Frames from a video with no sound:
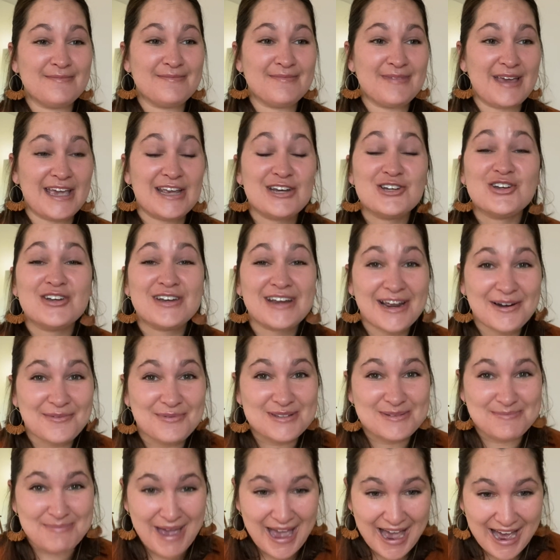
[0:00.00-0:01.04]
Ancient Nine
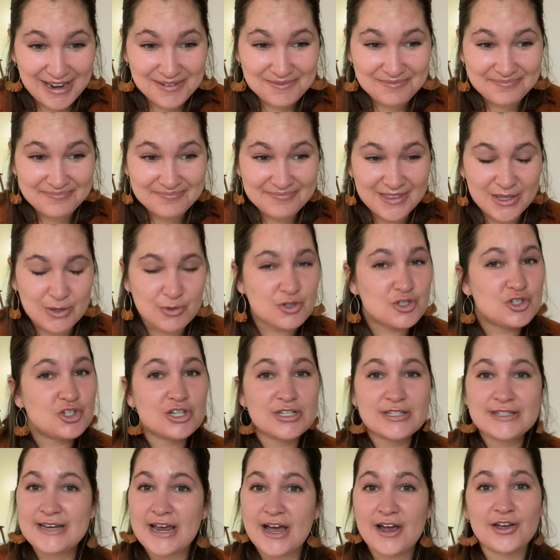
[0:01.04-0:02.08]
was bad. It was
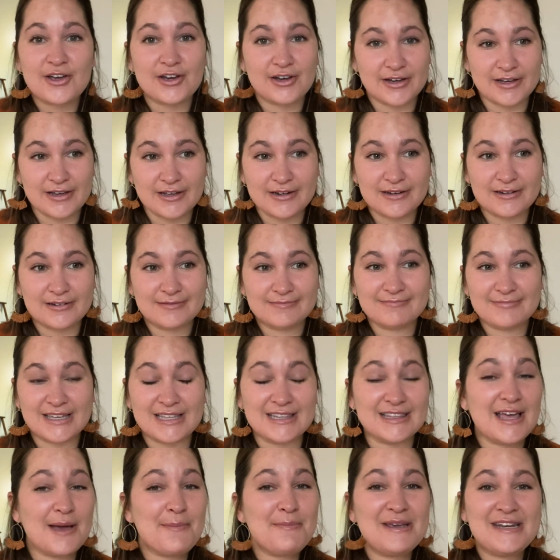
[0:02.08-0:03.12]
just not good. It
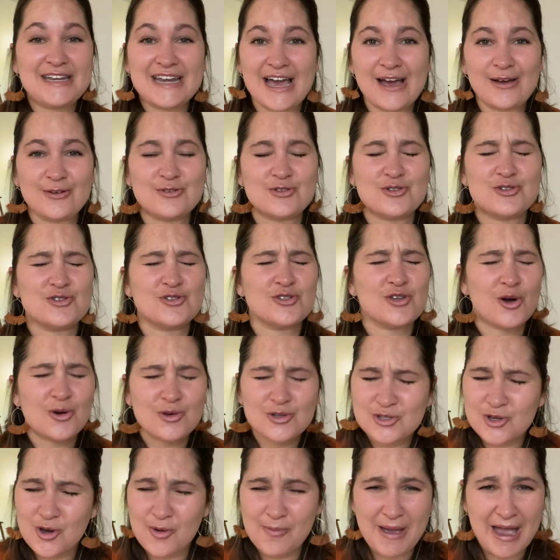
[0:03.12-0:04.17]
let me down so
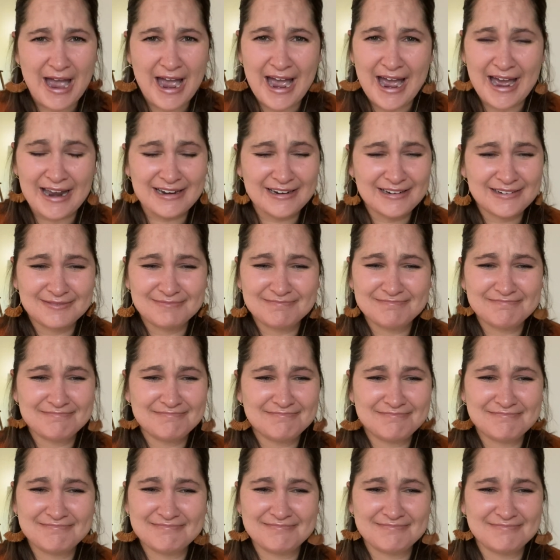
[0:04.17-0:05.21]
bad.
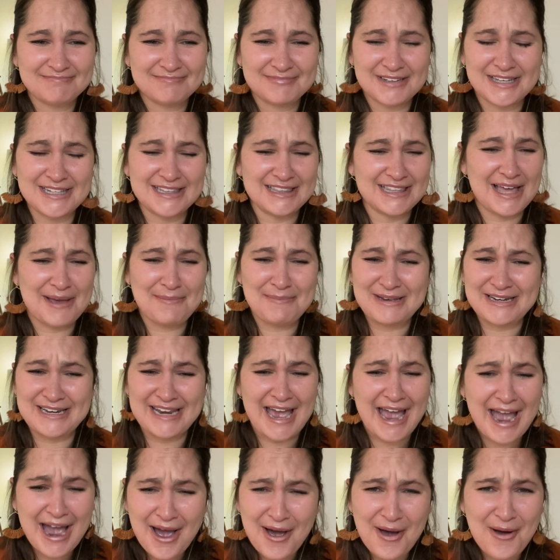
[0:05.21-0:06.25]
It let me
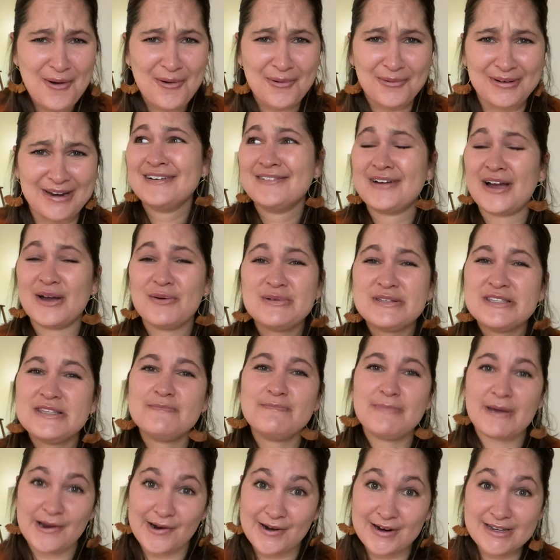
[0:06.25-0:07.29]
down. I was
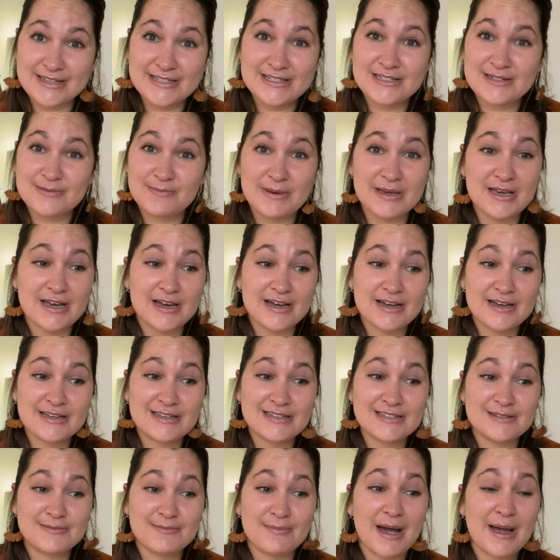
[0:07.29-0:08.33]
embarrassed
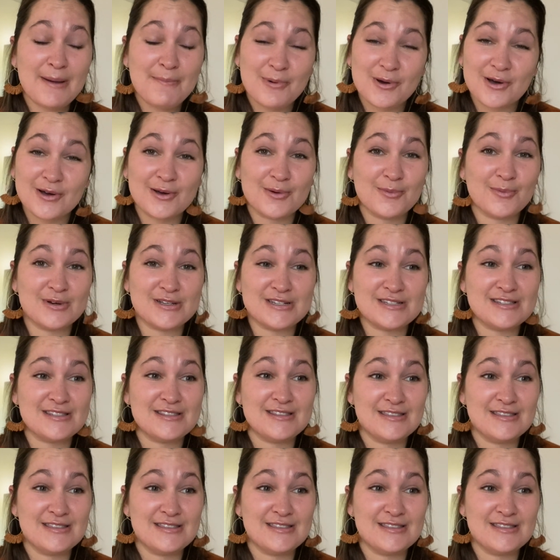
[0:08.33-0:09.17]
because my book was